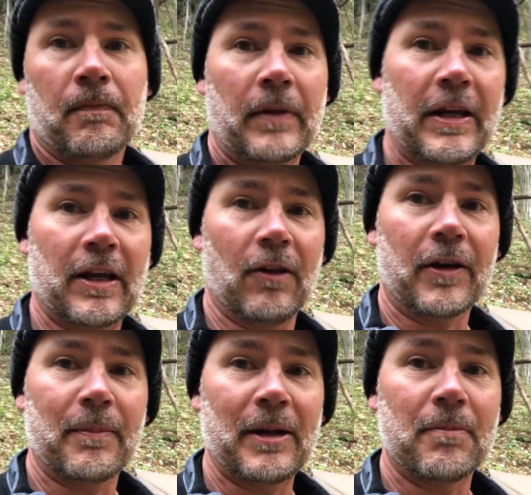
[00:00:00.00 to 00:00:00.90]
he could look
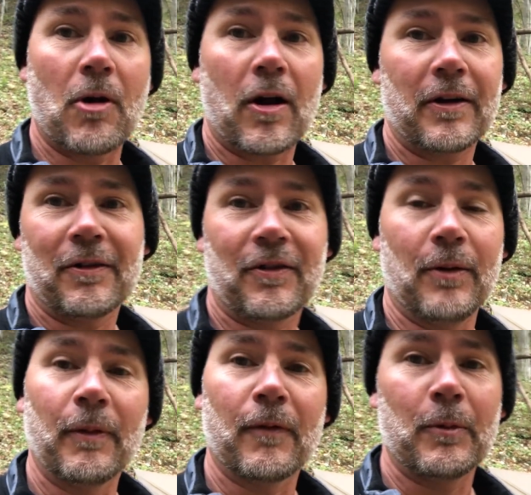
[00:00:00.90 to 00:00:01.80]
at me tomorrow, you're
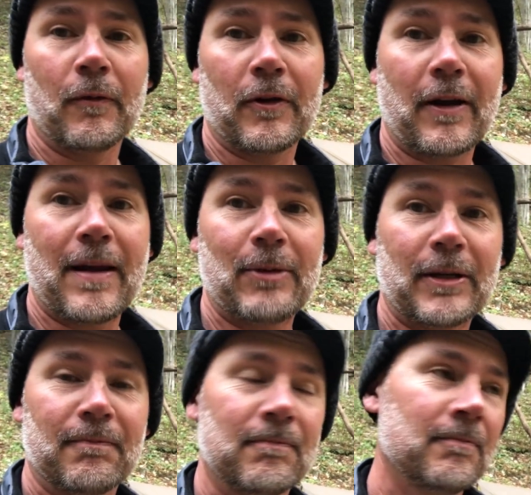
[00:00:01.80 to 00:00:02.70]
stupid for moving your hammock,
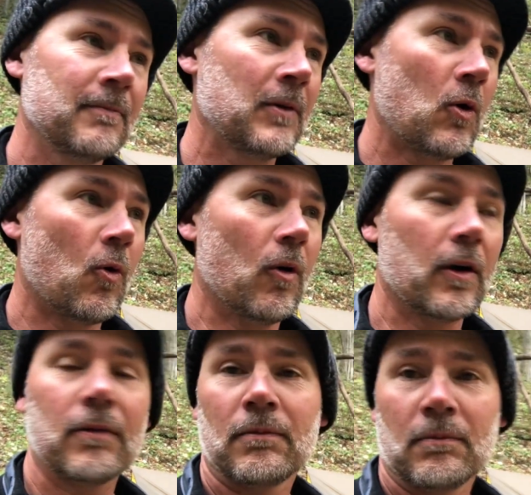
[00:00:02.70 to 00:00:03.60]
or